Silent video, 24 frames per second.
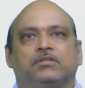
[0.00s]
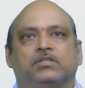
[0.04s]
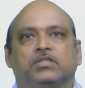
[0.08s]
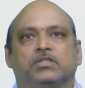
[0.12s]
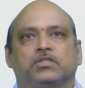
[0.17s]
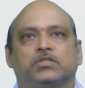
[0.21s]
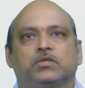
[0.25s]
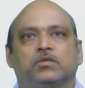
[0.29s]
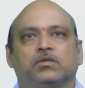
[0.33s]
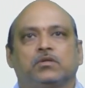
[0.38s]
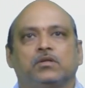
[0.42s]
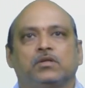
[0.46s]

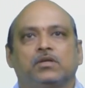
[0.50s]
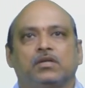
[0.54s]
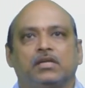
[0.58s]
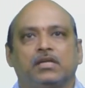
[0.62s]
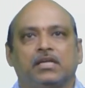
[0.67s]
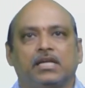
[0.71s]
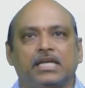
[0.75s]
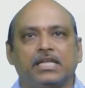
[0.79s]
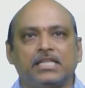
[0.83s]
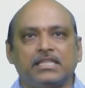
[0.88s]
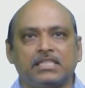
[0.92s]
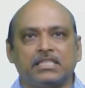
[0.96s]
So,
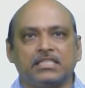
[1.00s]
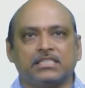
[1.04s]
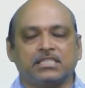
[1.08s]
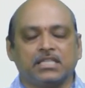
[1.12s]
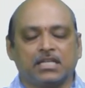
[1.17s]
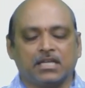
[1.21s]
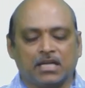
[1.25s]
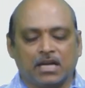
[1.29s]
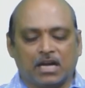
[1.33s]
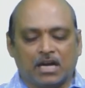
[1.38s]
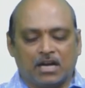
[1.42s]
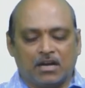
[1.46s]
in this
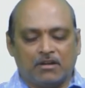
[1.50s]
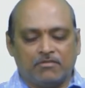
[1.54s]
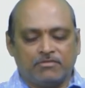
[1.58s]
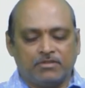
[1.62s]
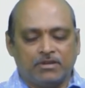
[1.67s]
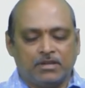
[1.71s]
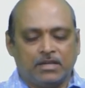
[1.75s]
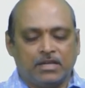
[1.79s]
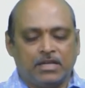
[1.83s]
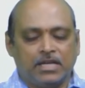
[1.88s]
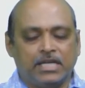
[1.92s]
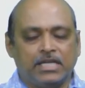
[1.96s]
graph,
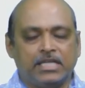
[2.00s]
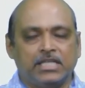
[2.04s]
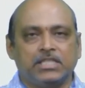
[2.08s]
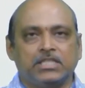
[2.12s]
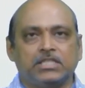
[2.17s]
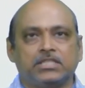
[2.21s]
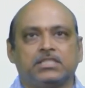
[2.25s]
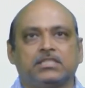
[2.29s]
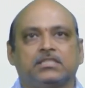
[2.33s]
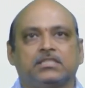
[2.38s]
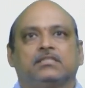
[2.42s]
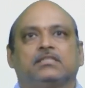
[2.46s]
it
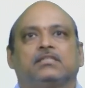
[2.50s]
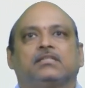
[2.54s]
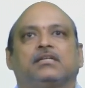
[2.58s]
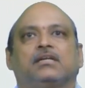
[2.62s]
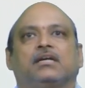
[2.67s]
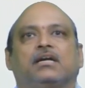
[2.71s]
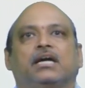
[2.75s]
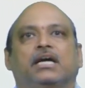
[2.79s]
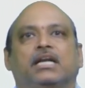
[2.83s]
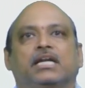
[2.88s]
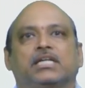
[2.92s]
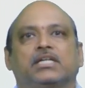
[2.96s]
is
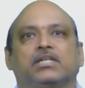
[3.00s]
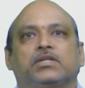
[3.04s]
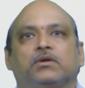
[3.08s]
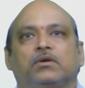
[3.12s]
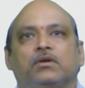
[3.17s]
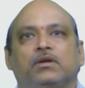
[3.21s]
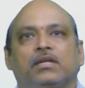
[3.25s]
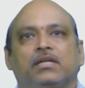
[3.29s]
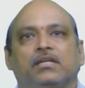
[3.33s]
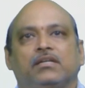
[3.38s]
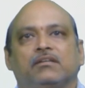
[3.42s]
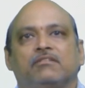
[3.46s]
correct
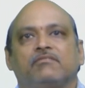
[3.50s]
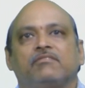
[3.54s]
only.